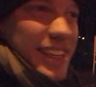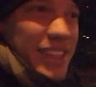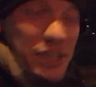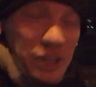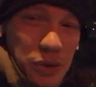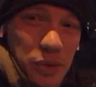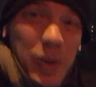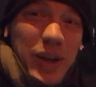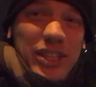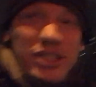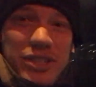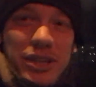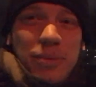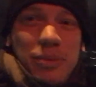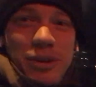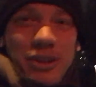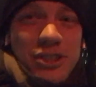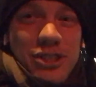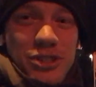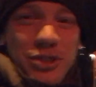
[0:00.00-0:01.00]
like you wish
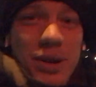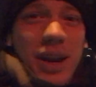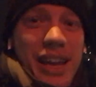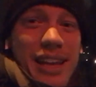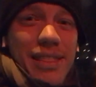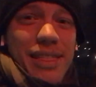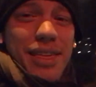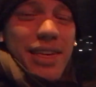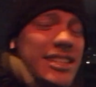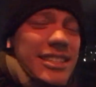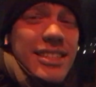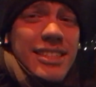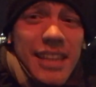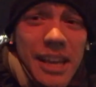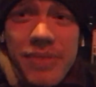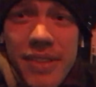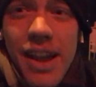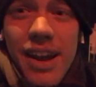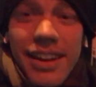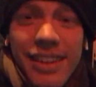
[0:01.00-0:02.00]
someone strength. She's
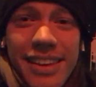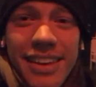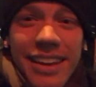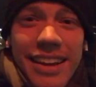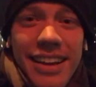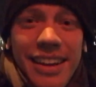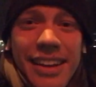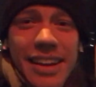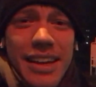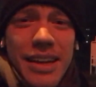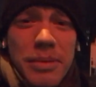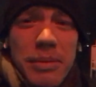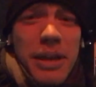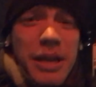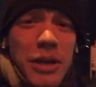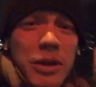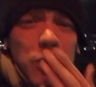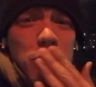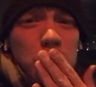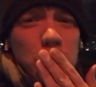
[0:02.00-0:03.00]
like, dank je. And I'm
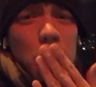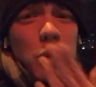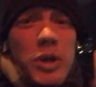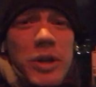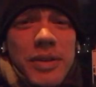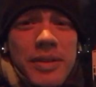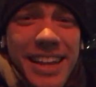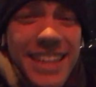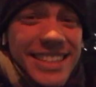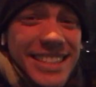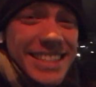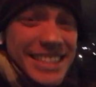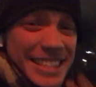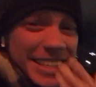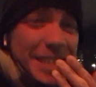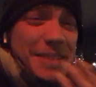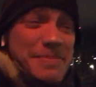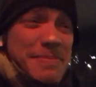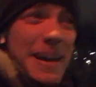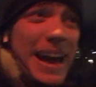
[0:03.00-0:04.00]
like, and she
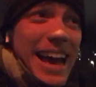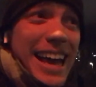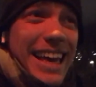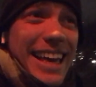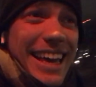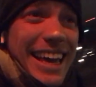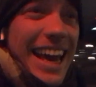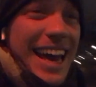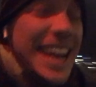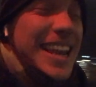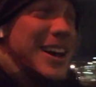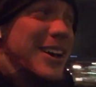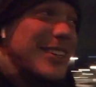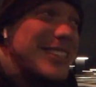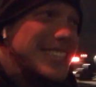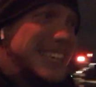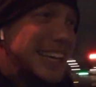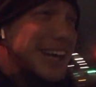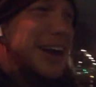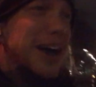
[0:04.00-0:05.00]
did it back. And I
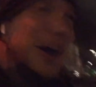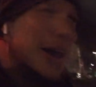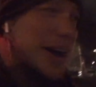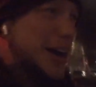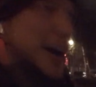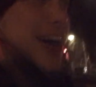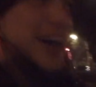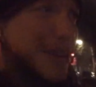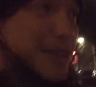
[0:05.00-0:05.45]
was like, oh,